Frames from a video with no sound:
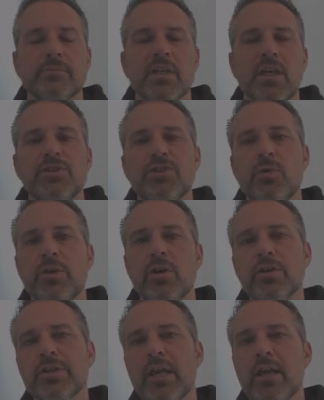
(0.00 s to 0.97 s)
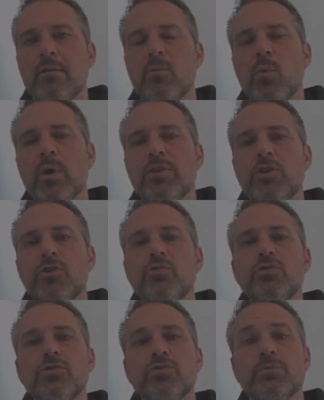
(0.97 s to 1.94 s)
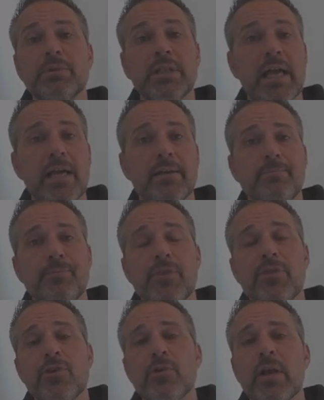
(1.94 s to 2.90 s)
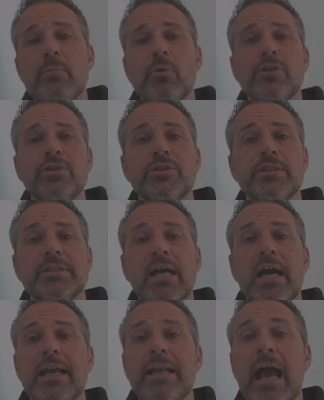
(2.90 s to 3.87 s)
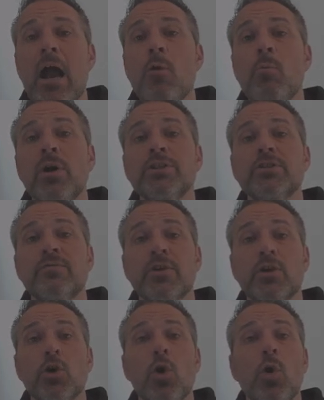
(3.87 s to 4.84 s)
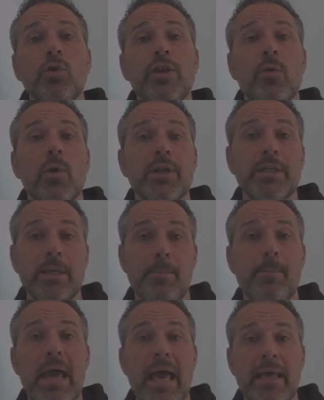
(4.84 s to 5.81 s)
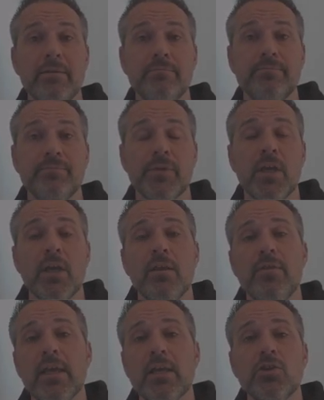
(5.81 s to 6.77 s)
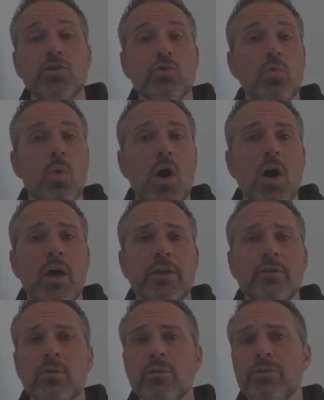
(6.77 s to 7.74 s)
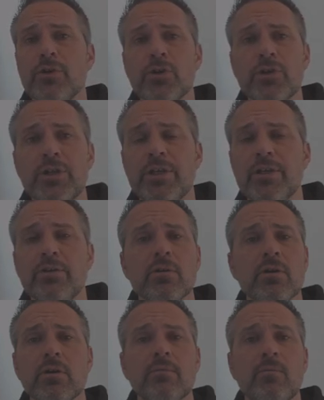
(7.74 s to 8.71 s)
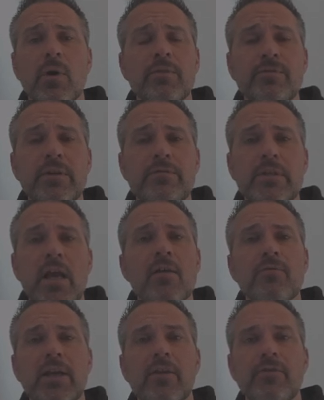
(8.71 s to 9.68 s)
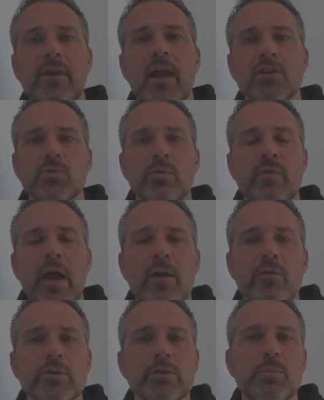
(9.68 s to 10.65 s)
So in our game, when the users play, they're able to decide how much of their gold they want to bet. They can do 1 or 30 or 150, I forget the actual values.